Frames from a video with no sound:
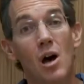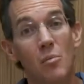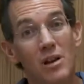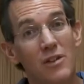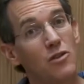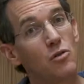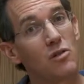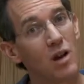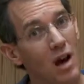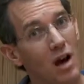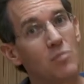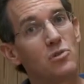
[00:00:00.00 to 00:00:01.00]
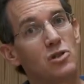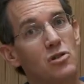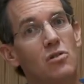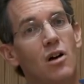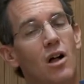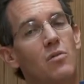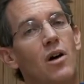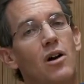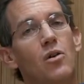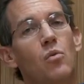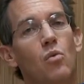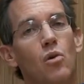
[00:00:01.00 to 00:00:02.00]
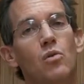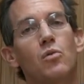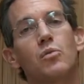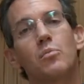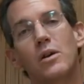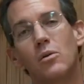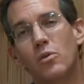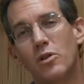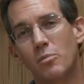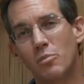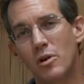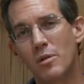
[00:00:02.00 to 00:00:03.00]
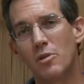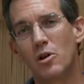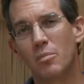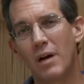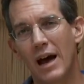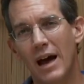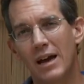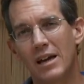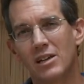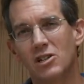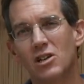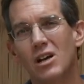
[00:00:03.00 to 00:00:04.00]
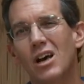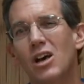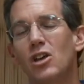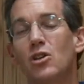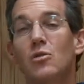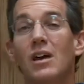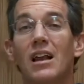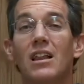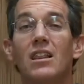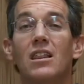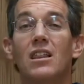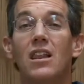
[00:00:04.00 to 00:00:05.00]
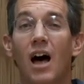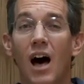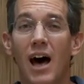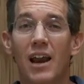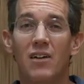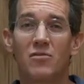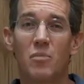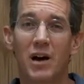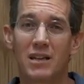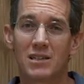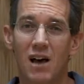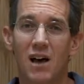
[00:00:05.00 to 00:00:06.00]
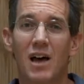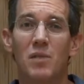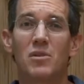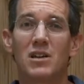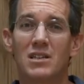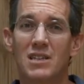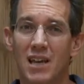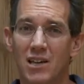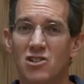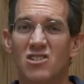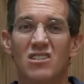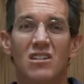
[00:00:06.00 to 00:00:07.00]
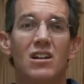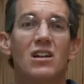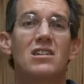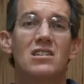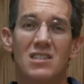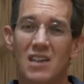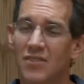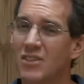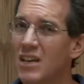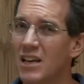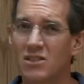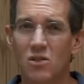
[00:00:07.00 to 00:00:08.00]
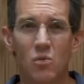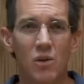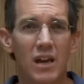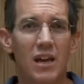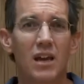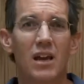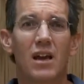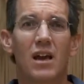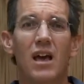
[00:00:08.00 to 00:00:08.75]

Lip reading: But if you come to Colorado and work with me with a Premier Package, you get a lot of my time and attention 7 days a week.